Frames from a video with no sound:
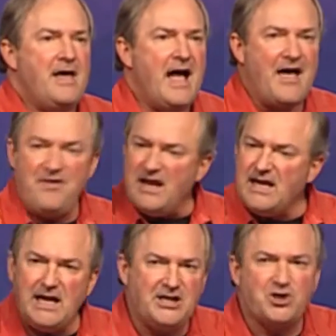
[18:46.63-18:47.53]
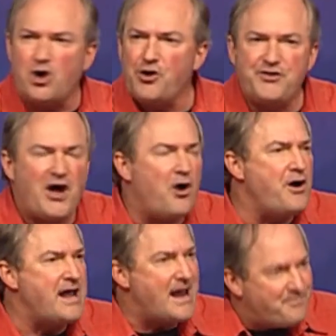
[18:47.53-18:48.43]
and then he took
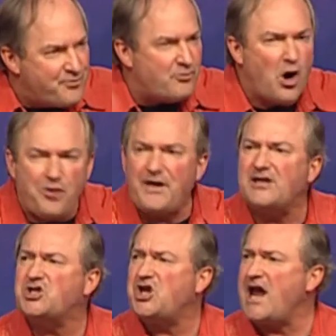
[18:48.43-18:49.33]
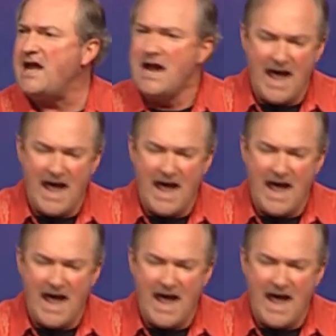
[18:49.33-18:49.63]
authority and broke that chain,